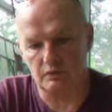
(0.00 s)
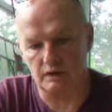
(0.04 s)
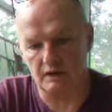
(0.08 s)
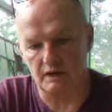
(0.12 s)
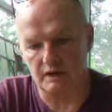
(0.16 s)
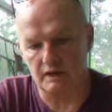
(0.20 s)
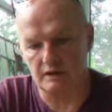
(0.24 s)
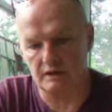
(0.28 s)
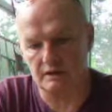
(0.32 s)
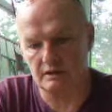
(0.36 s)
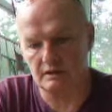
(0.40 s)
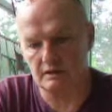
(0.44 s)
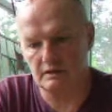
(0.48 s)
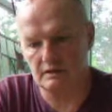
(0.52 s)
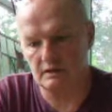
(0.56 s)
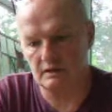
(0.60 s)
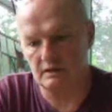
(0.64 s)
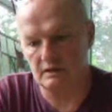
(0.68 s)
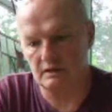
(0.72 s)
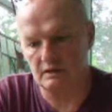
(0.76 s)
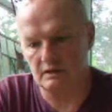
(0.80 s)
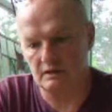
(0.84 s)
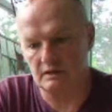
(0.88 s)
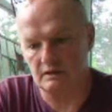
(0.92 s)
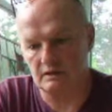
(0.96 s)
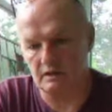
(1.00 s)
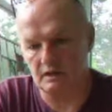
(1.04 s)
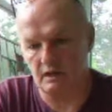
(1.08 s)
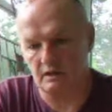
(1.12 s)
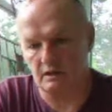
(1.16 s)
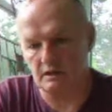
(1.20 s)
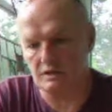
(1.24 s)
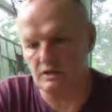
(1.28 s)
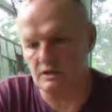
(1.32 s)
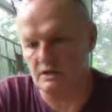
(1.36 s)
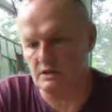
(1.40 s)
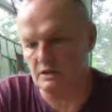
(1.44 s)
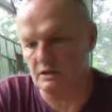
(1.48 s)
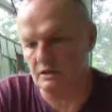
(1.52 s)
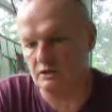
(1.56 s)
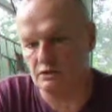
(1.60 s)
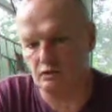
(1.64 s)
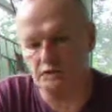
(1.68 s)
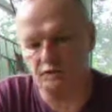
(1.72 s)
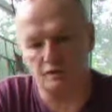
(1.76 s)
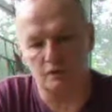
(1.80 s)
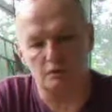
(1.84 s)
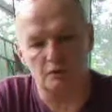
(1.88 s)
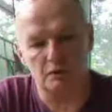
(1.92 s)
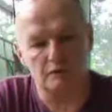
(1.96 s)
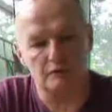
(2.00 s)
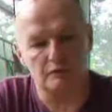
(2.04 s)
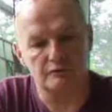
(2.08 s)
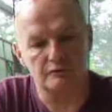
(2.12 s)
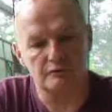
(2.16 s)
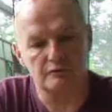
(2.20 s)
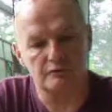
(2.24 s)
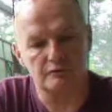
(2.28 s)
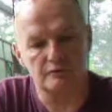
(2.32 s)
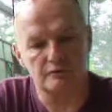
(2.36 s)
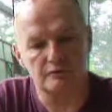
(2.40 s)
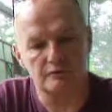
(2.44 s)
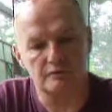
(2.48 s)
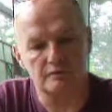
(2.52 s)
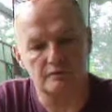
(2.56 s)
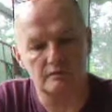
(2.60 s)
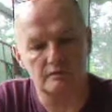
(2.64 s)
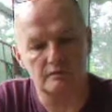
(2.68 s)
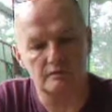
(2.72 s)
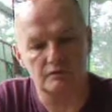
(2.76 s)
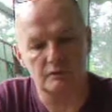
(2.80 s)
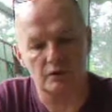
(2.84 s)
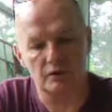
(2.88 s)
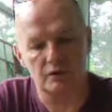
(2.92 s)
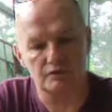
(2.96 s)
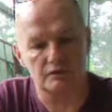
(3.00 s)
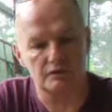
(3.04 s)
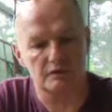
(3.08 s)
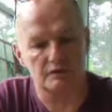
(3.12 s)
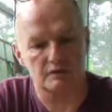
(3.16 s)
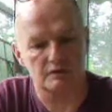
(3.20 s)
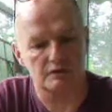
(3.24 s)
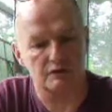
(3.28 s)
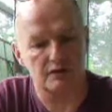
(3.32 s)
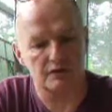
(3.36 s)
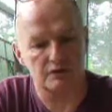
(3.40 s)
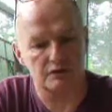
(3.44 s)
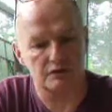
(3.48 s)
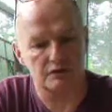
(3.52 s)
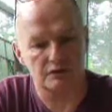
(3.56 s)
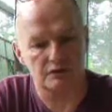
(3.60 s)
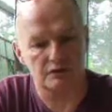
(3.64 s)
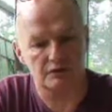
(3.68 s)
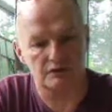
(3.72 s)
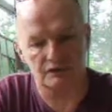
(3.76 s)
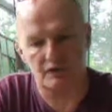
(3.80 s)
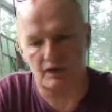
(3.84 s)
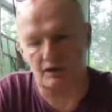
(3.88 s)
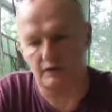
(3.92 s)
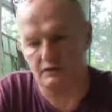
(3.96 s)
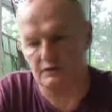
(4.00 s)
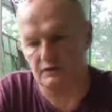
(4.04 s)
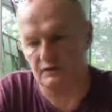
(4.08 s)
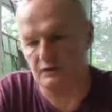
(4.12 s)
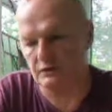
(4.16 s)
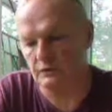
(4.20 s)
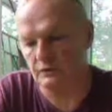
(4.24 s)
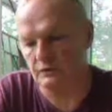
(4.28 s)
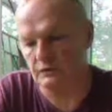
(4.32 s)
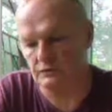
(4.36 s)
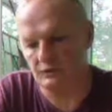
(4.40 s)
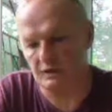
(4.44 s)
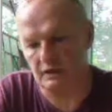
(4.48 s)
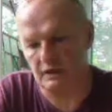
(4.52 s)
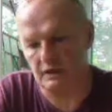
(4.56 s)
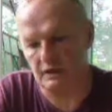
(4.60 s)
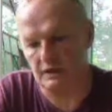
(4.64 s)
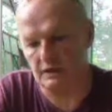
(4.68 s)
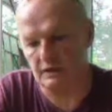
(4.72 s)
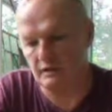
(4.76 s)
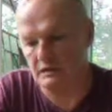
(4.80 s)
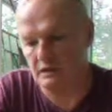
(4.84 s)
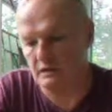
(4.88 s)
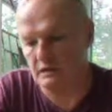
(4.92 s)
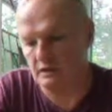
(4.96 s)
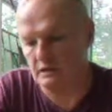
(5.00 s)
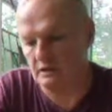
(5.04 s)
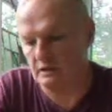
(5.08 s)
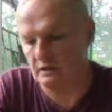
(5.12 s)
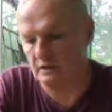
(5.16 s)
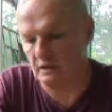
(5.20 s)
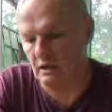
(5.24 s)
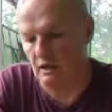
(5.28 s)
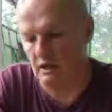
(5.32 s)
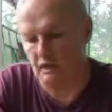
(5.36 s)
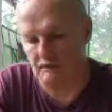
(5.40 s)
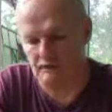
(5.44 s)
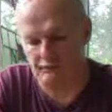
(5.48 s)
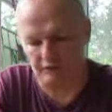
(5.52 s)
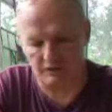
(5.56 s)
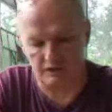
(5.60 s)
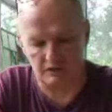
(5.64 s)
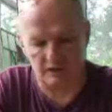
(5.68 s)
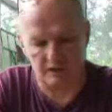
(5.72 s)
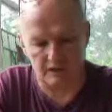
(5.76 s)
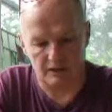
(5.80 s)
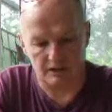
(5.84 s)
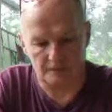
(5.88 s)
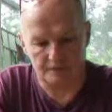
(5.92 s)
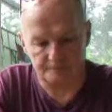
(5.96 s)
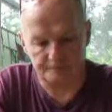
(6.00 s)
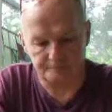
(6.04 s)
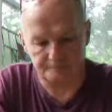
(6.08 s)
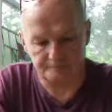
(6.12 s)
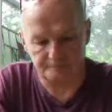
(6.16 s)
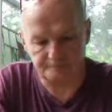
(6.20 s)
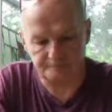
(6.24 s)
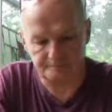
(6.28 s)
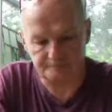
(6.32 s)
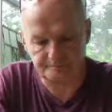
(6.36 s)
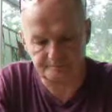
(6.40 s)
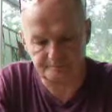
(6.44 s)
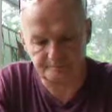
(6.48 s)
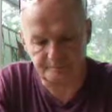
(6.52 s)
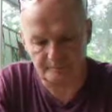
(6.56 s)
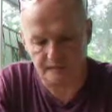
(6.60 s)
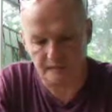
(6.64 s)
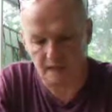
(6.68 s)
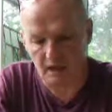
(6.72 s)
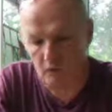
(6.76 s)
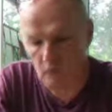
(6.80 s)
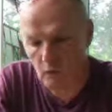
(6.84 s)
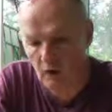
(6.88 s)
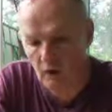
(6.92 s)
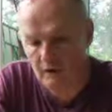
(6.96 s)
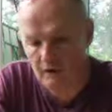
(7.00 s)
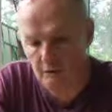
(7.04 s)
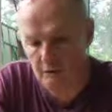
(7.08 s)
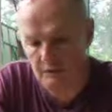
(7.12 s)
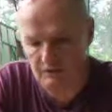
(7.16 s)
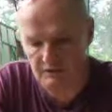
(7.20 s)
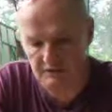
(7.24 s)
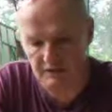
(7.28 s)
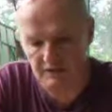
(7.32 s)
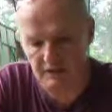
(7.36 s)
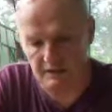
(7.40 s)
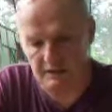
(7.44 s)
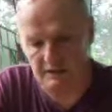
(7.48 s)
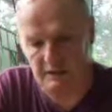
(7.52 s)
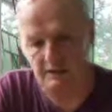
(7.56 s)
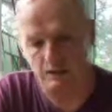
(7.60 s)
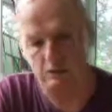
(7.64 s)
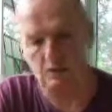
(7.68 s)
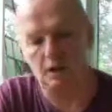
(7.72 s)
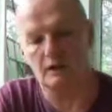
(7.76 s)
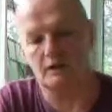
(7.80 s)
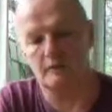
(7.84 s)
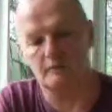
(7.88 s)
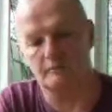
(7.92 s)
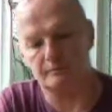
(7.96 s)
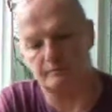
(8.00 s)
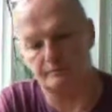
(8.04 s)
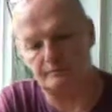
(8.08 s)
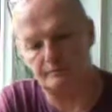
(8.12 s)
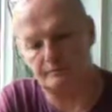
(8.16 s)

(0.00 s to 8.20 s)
week. Now this is a cut above most of the Régence sets that you'll see for sale. Why do I say that? Well,